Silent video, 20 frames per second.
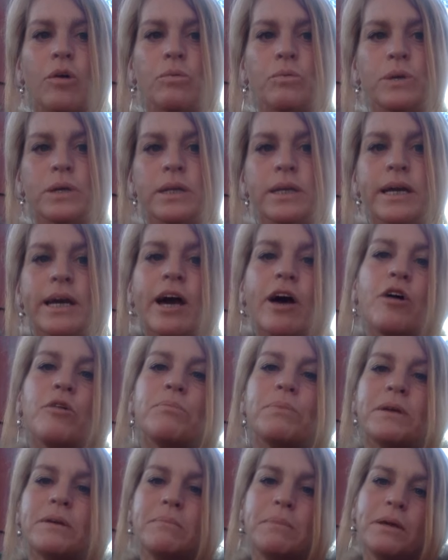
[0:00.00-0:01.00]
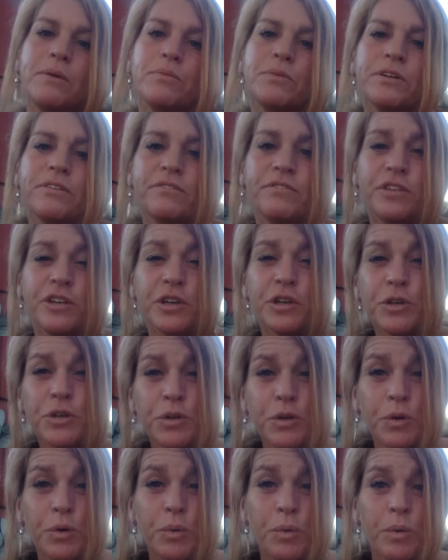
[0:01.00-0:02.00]
are really helping me
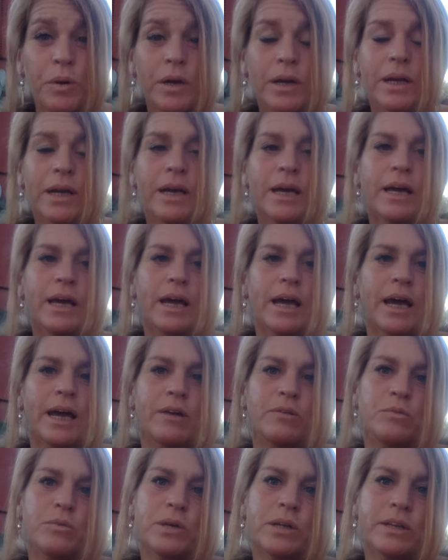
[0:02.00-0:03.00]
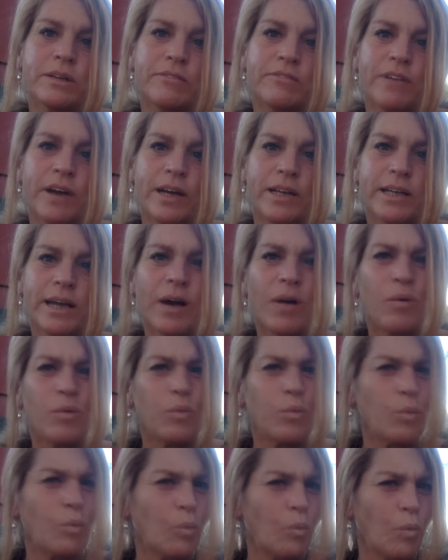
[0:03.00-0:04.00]
review and really find out
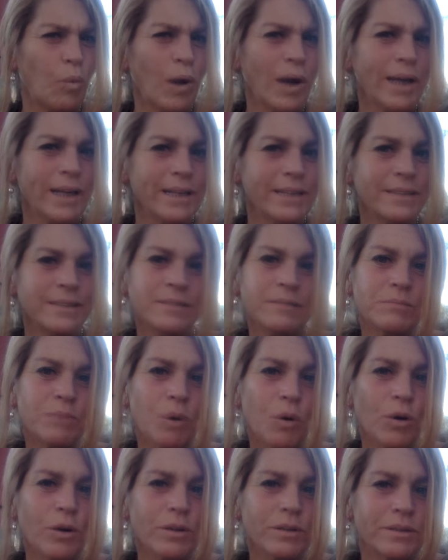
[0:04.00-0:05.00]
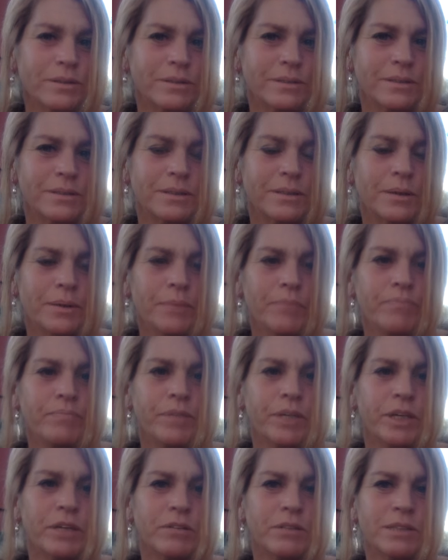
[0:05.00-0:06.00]
what is important.
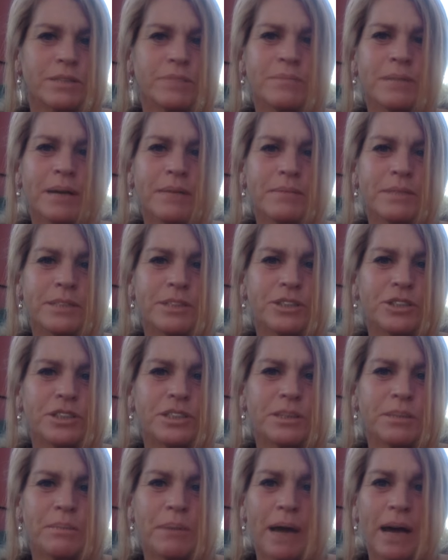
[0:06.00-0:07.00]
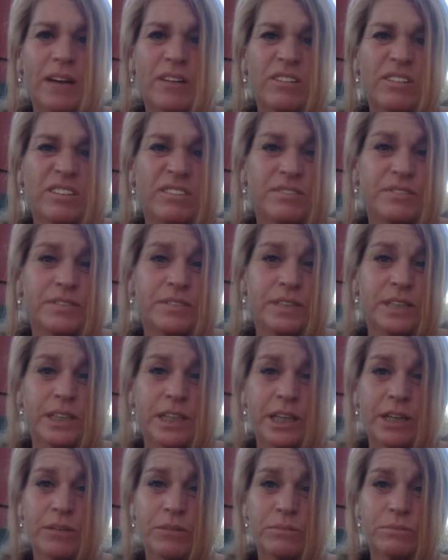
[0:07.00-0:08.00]
You know, sometimes it's just a matter of, you
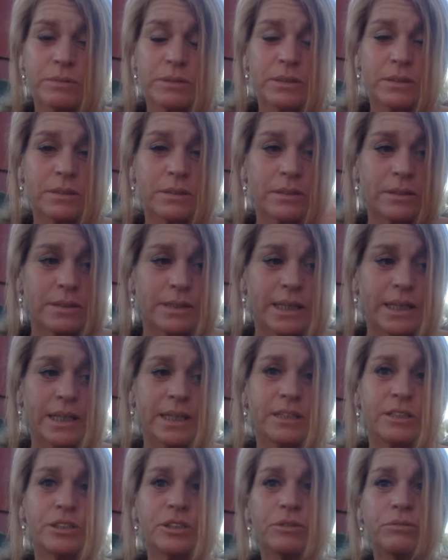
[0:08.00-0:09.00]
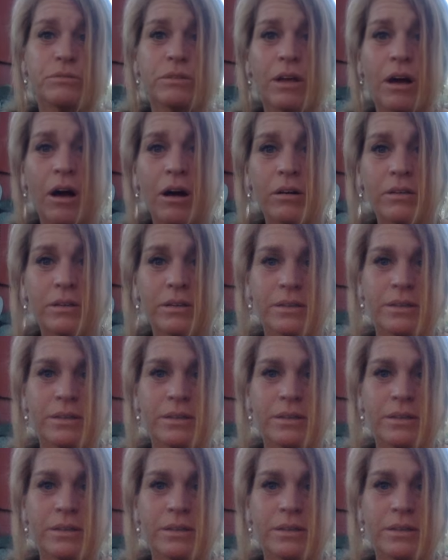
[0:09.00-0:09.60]
know, sitting too long